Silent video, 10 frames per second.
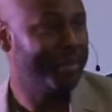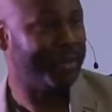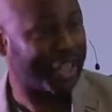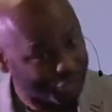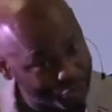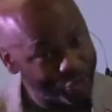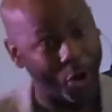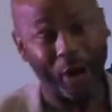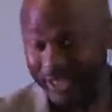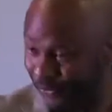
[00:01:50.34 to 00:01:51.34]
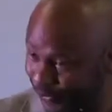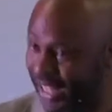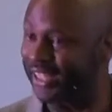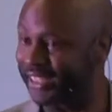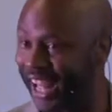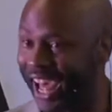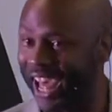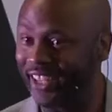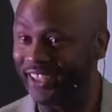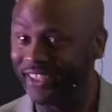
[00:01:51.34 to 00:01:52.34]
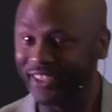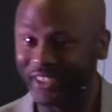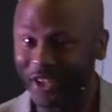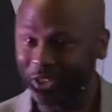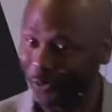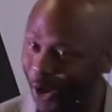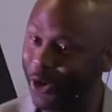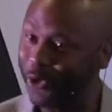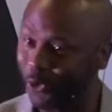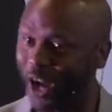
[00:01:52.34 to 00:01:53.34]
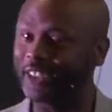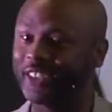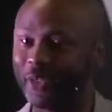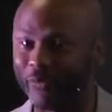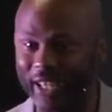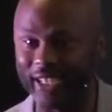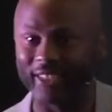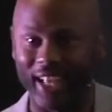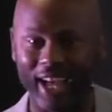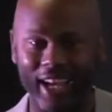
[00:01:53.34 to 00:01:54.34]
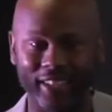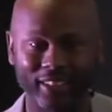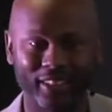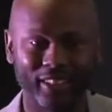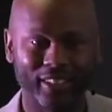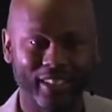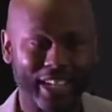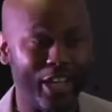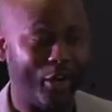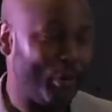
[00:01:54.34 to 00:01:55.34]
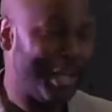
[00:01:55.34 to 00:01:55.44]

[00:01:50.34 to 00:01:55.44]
Because you know at the finish line, the one who crosses the finish line in a,